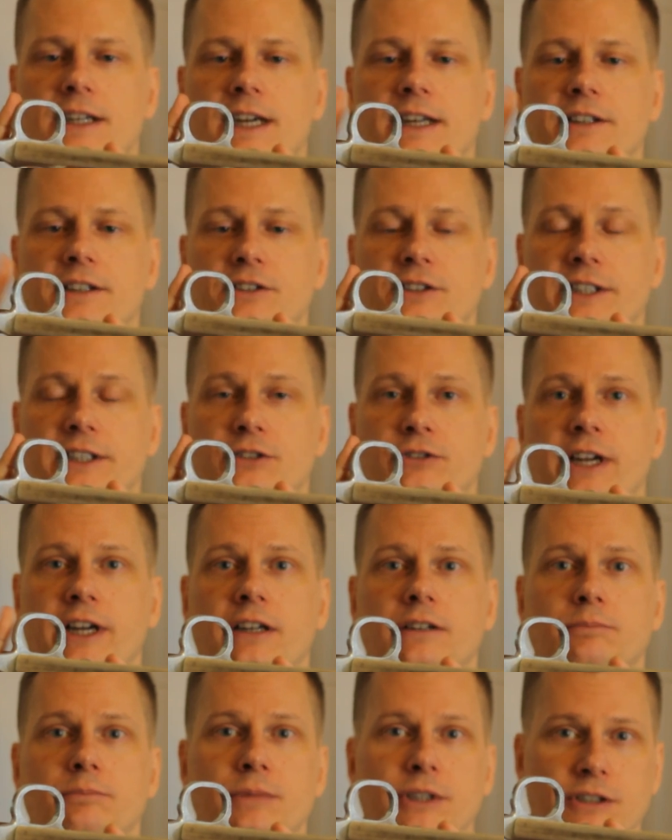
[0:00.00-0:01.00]
the side
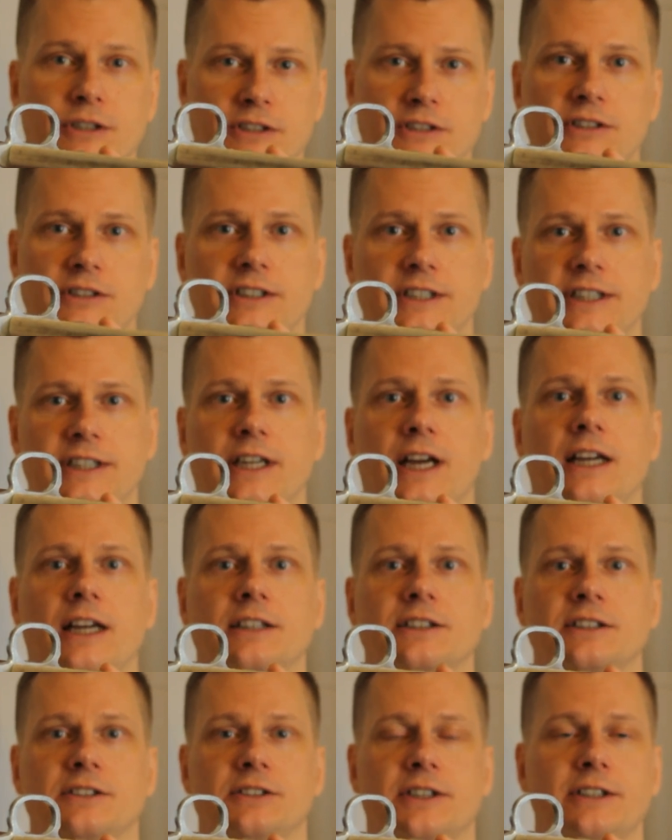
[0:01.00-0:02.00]
ring, because it
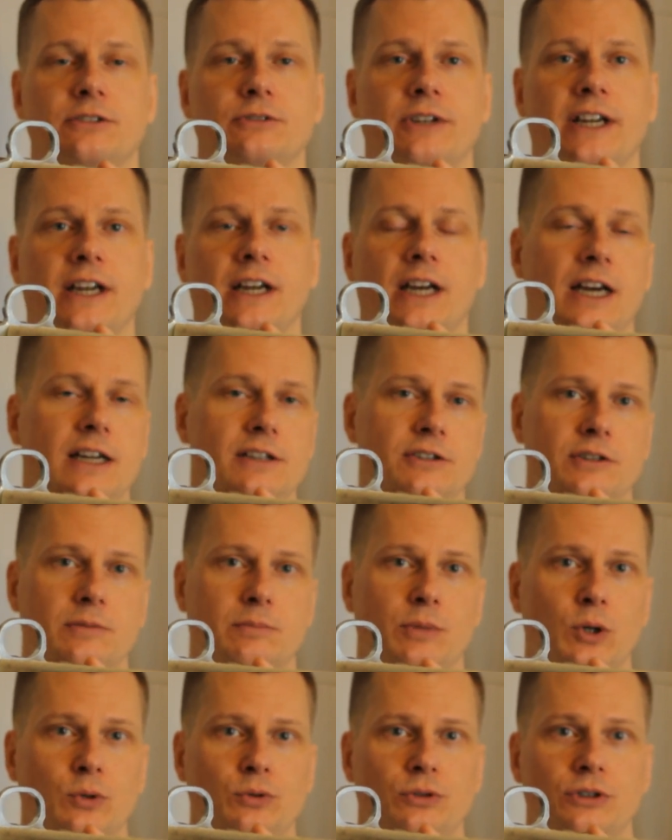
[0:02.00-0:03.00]
has a side ring as
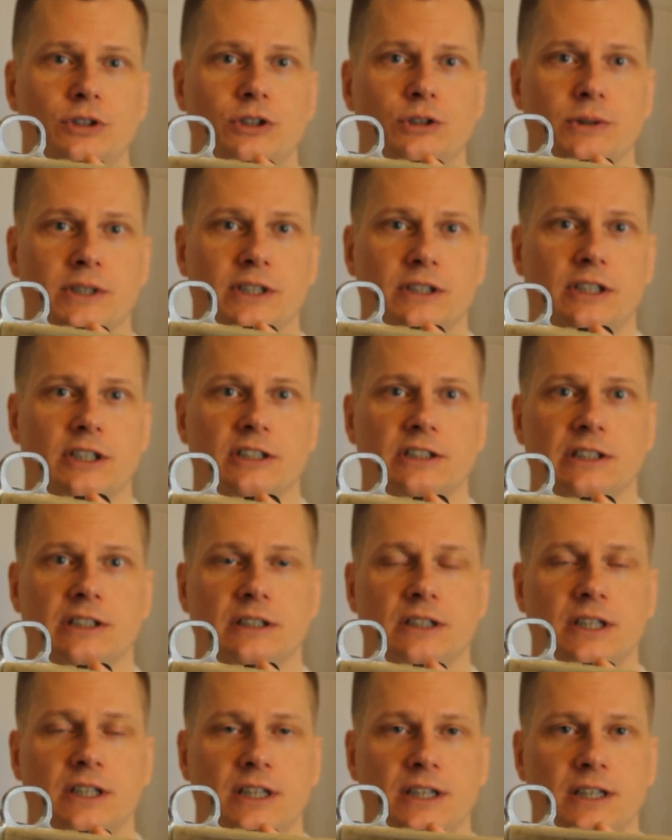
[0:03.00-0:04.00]
opposed to an aisle,
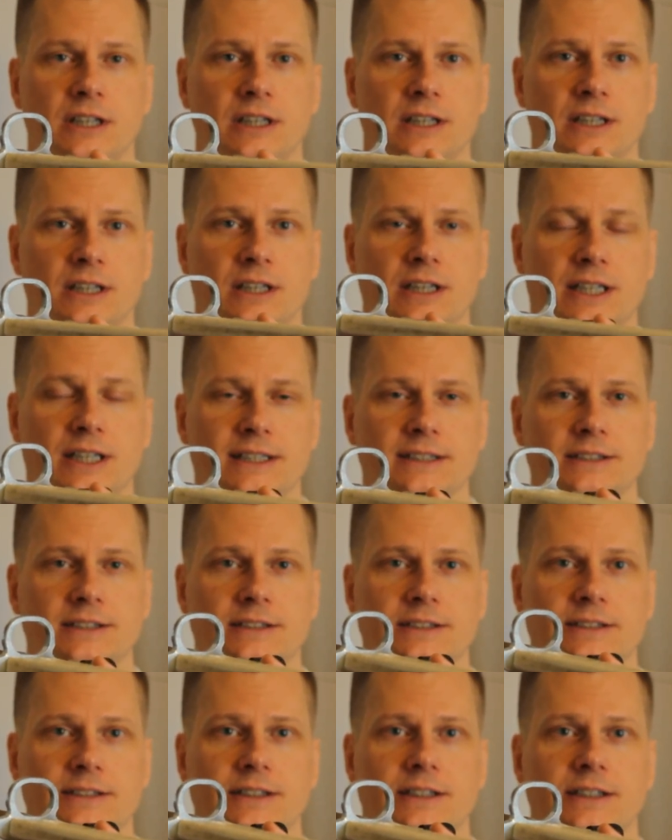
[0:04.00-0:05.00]

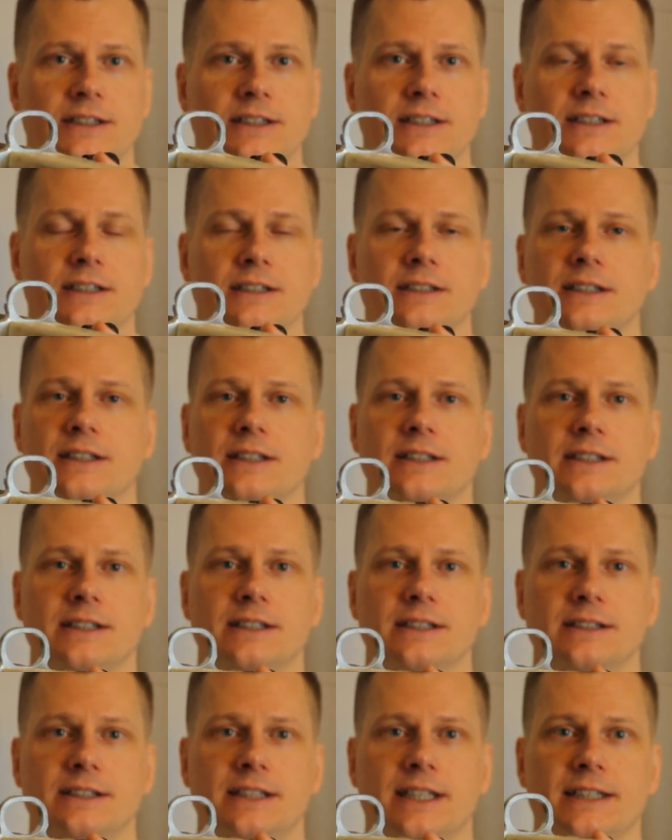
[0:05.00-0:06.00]
and
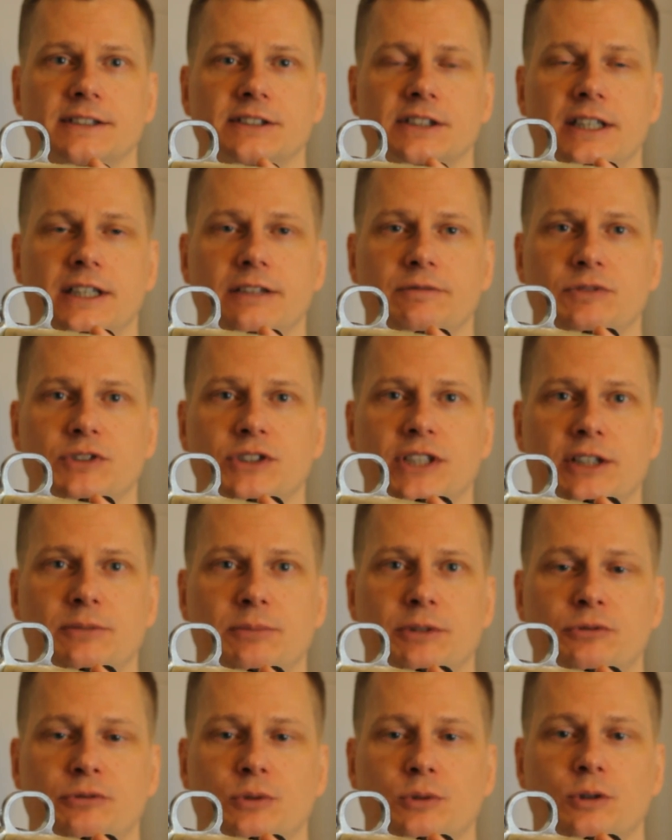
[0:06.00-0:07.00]
as I've said
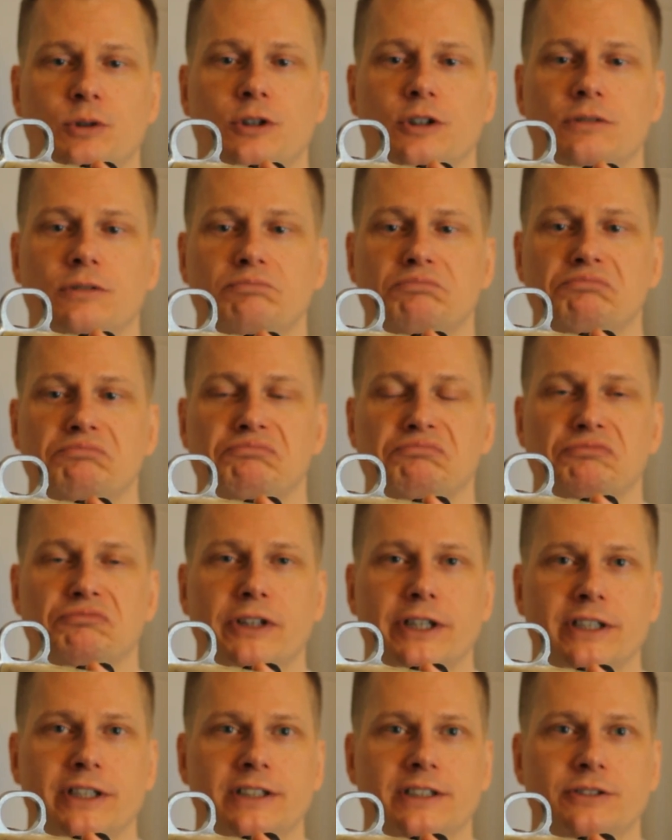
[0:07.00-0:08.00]
before,
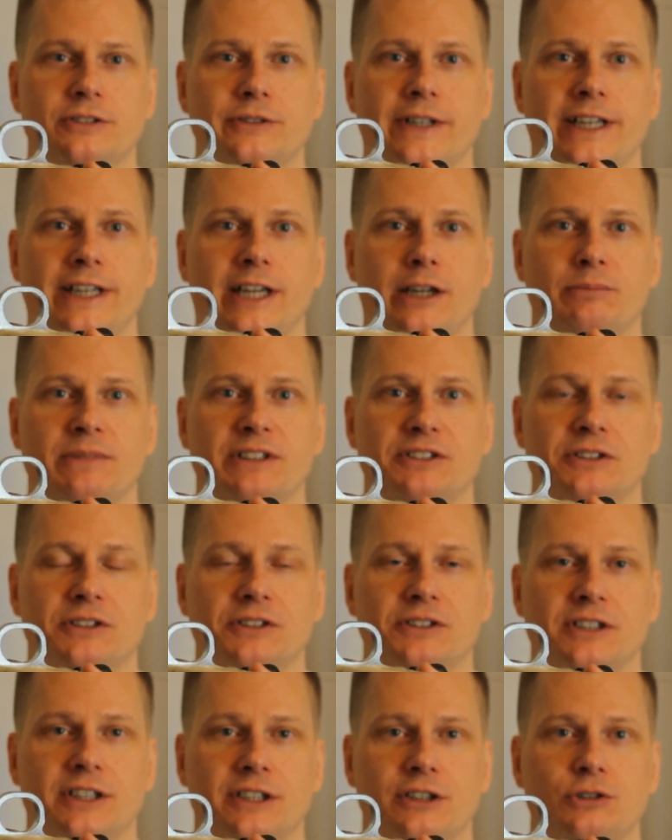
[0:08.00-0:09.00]
in training
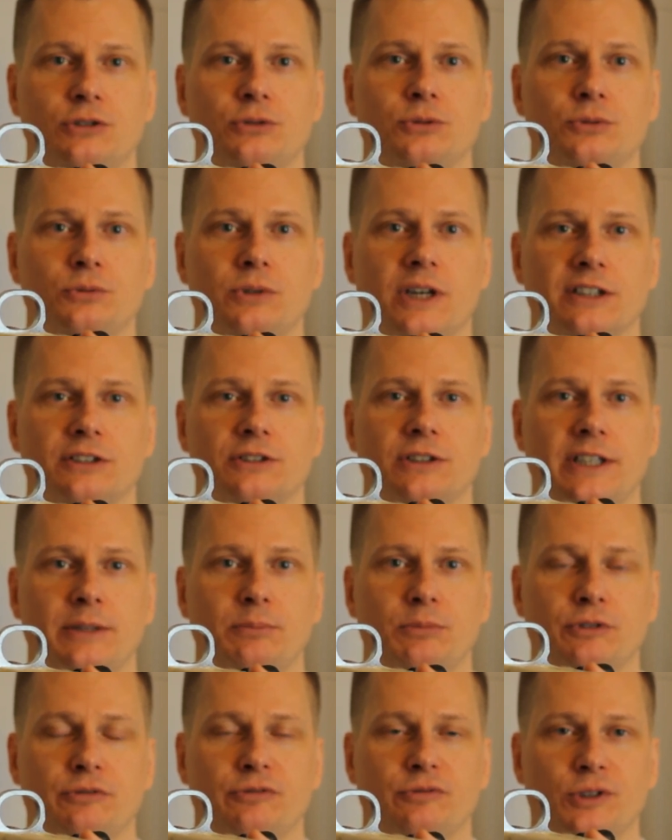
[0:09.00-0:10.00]
messers I do actually
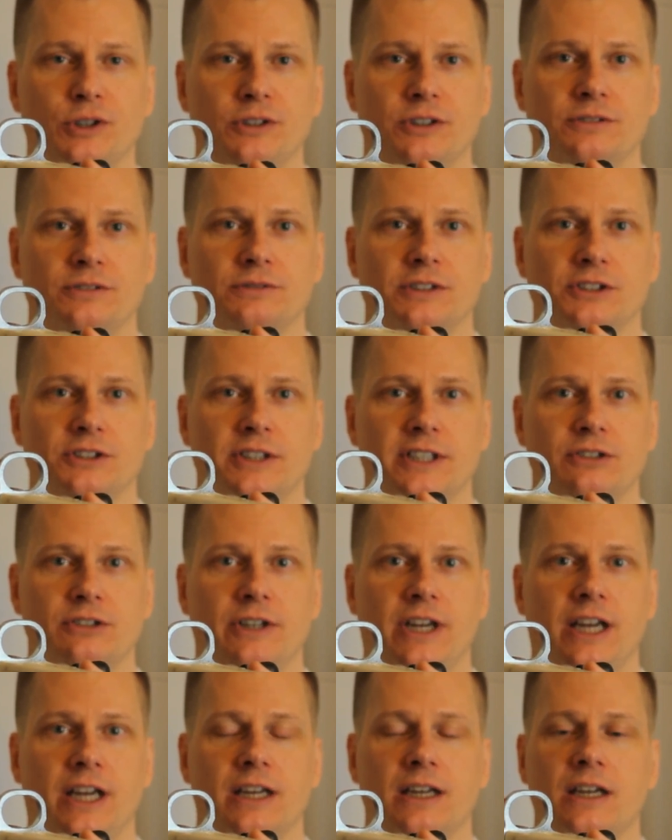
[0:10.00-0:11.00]
prefer the side
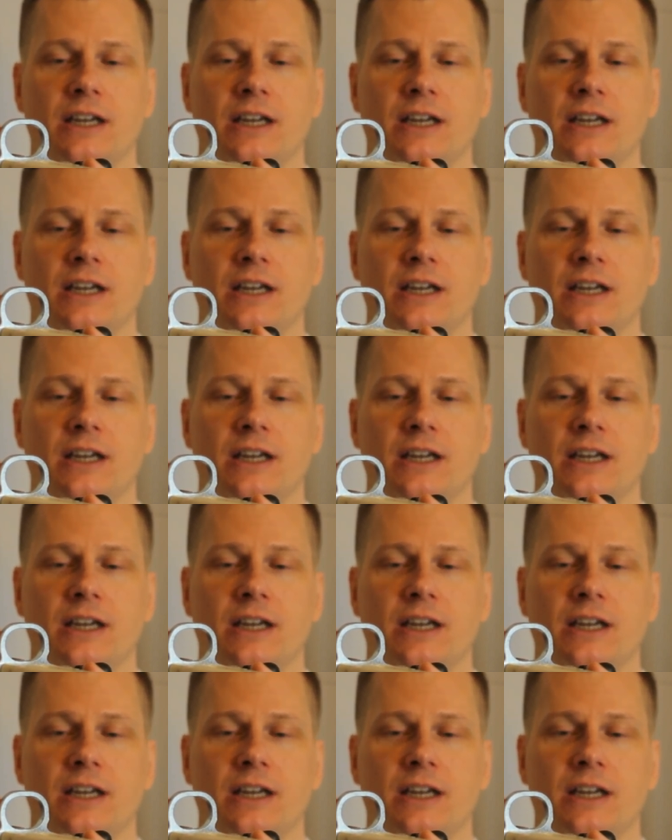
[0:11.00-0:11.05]
ring.